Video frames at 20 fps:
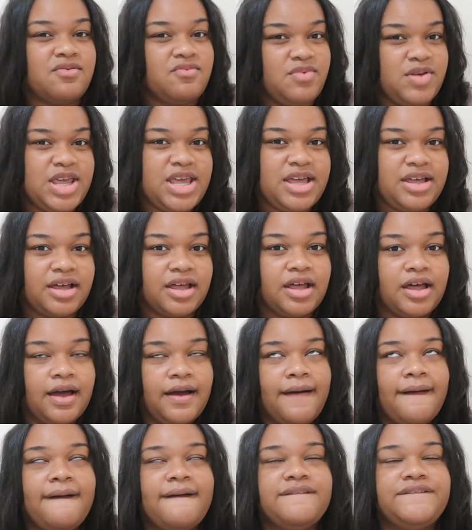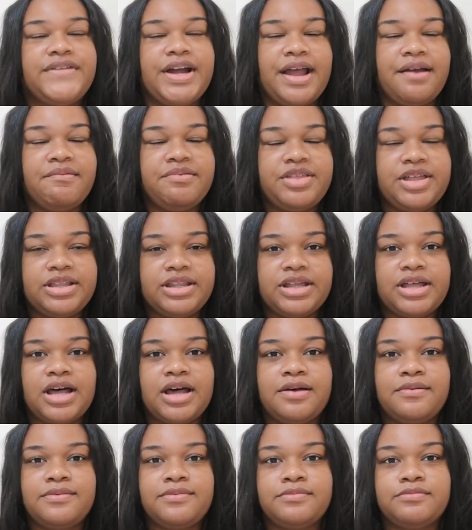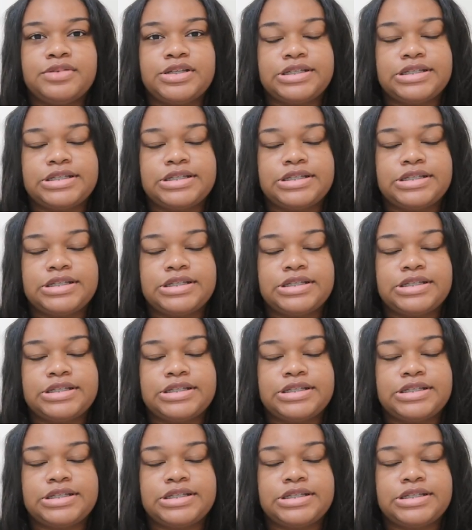week for everything to come.